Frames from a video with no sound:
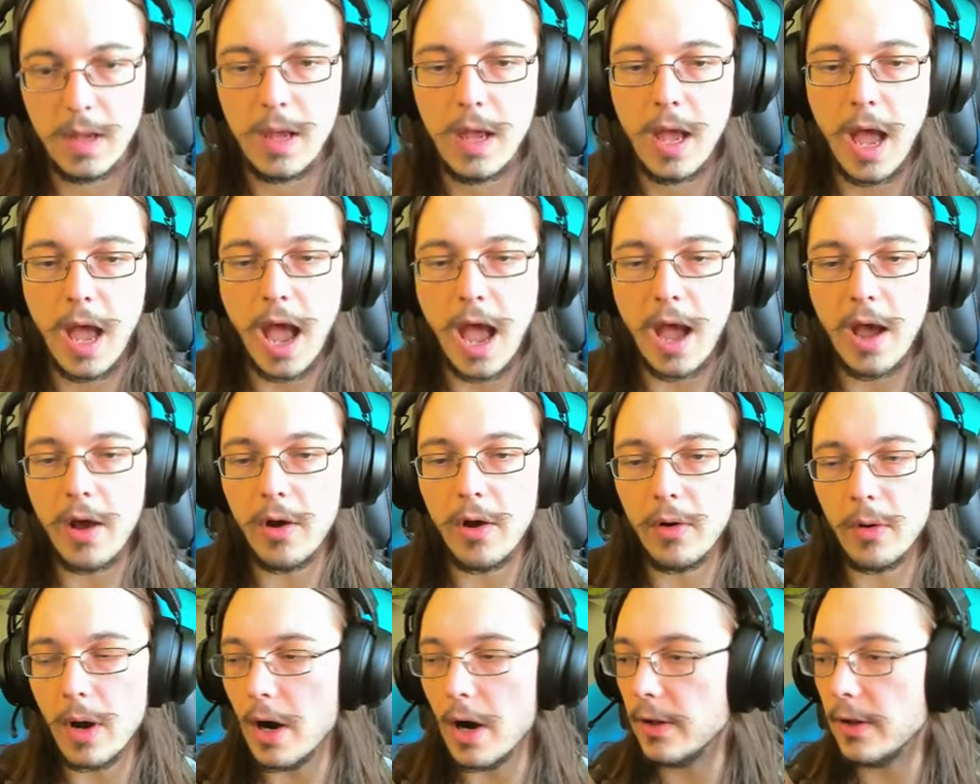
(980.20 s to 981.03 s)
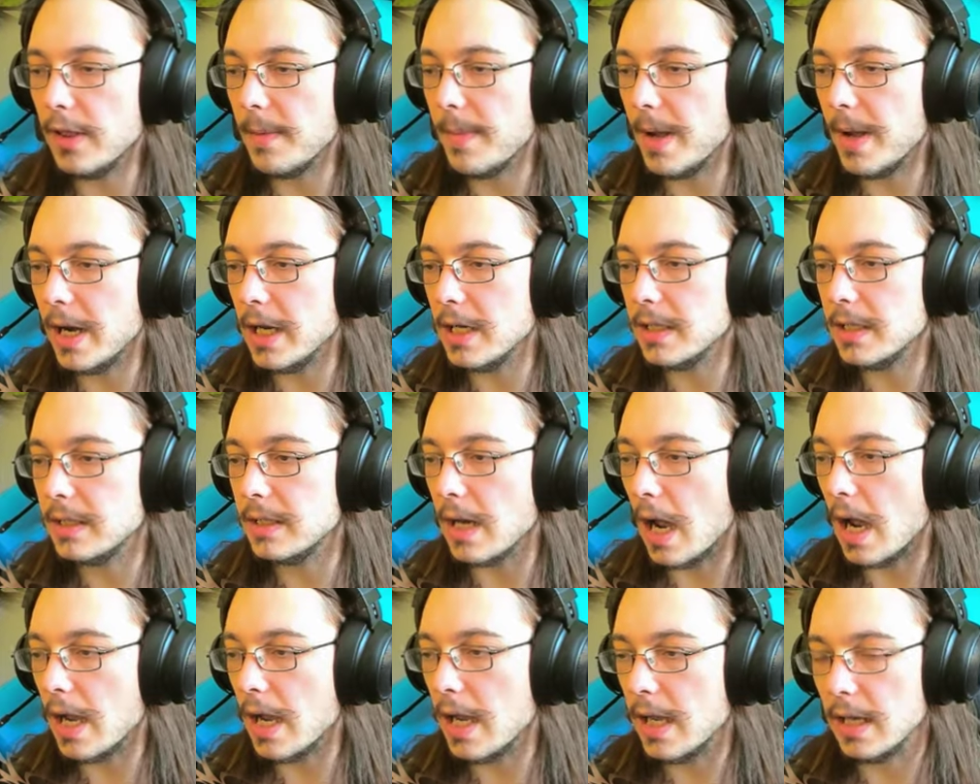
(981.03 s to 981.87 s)
How are the bunnies
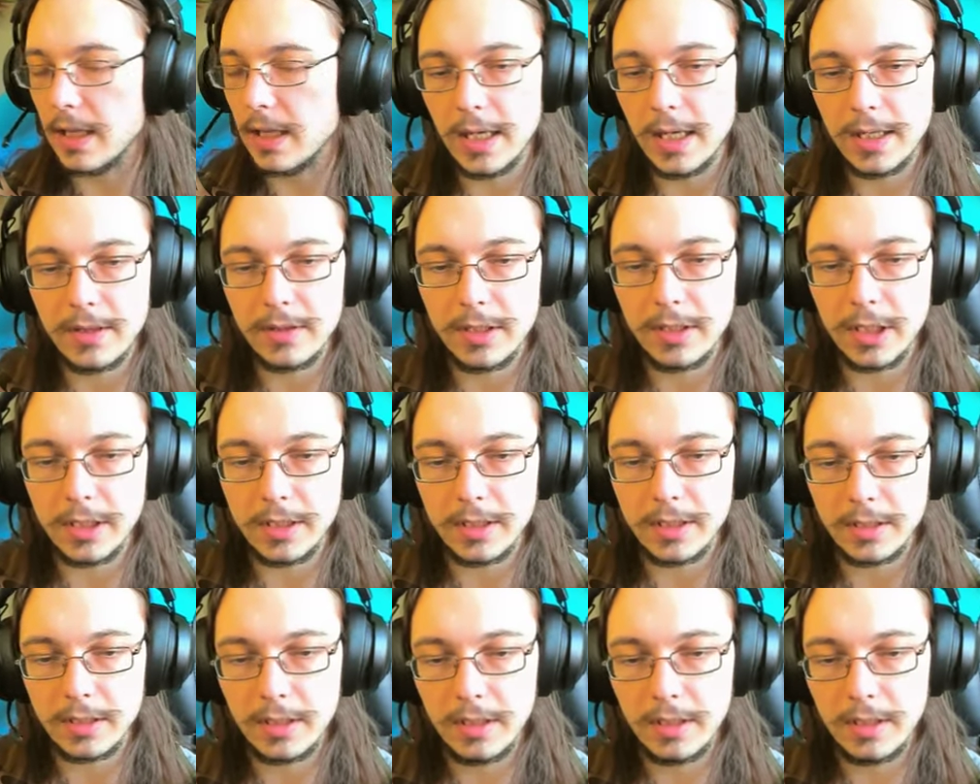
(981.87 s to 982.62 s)
dying? Like, they're just...